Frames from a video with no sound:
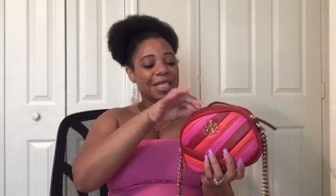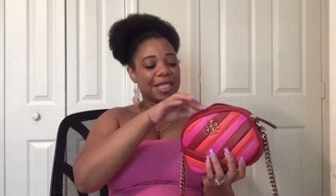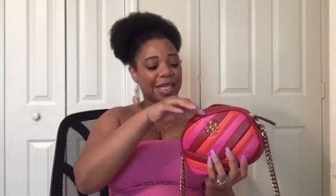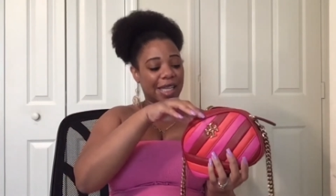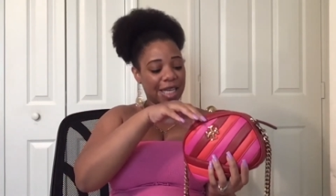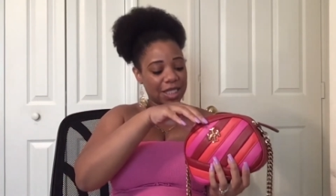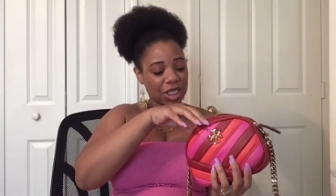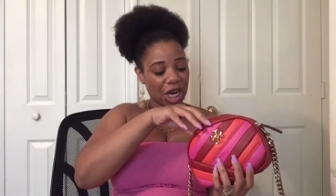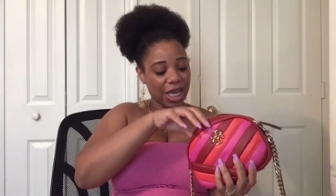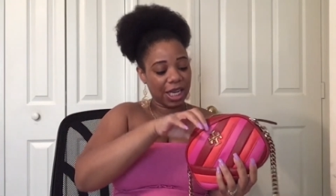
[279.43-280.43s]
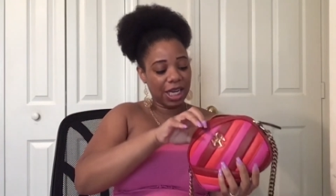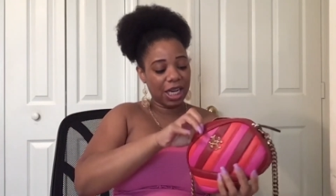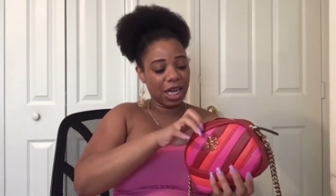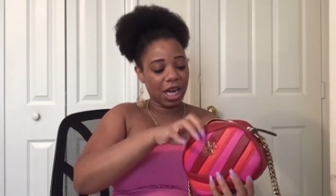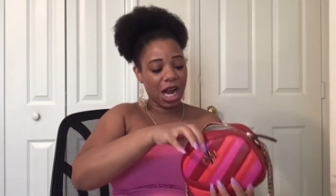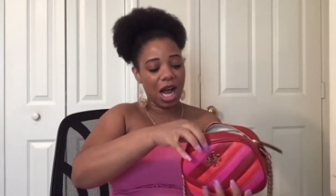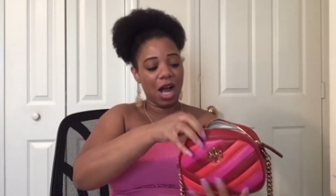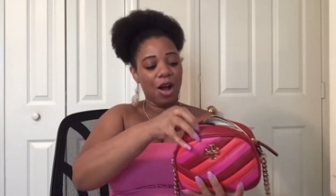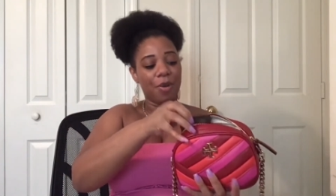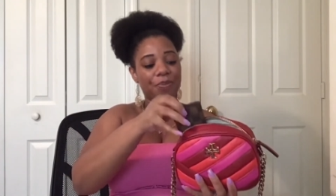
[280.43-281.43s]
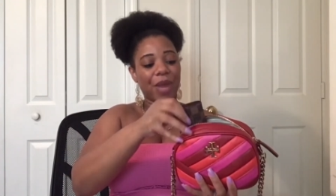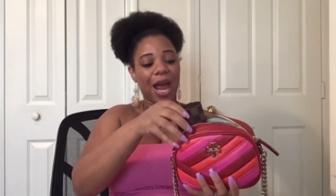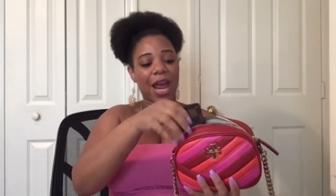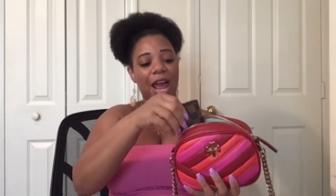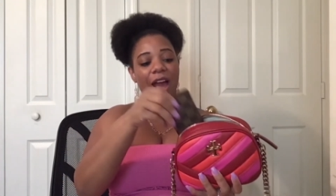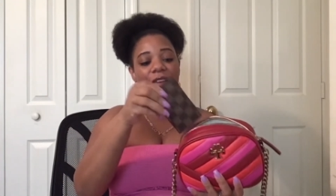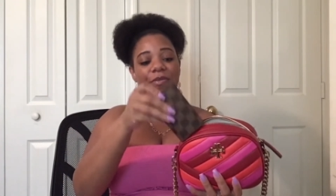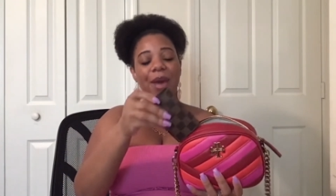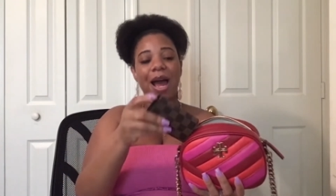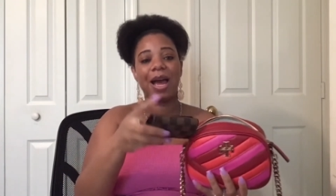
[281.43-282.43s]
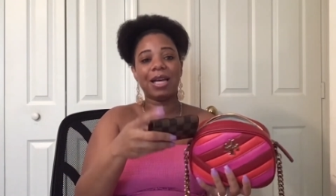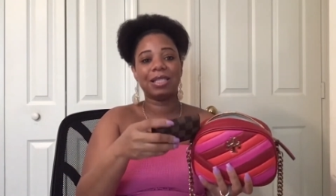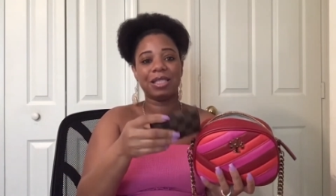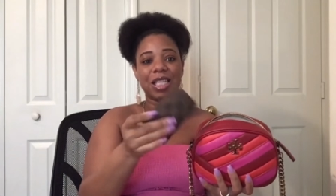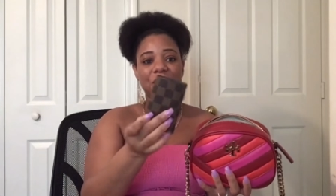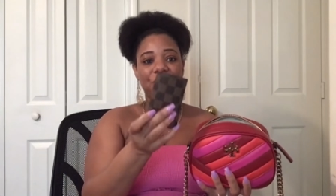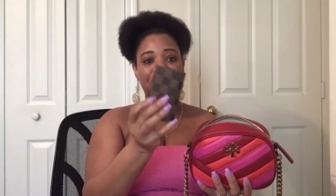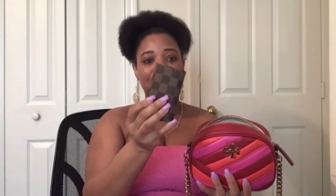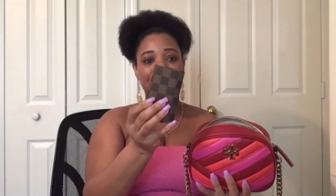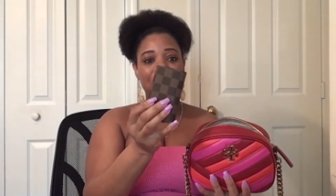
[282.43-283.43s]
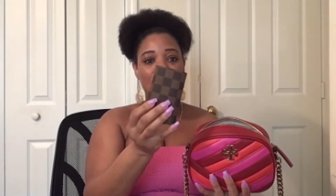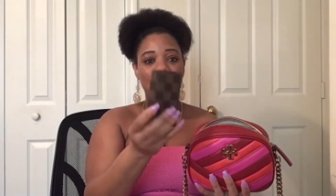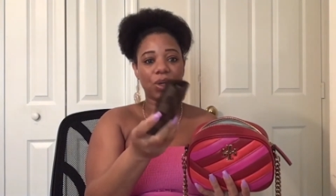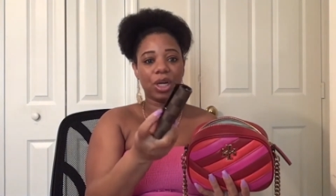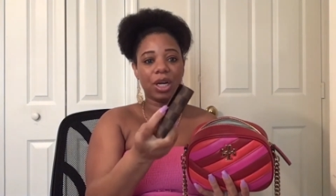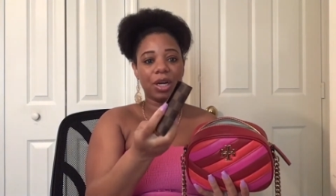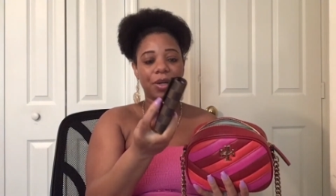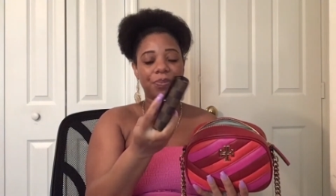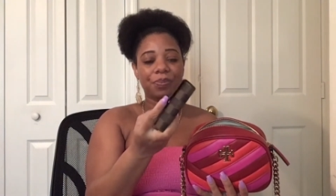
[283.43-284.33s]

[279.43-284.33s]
to get started here, um, I have my six ring key holder.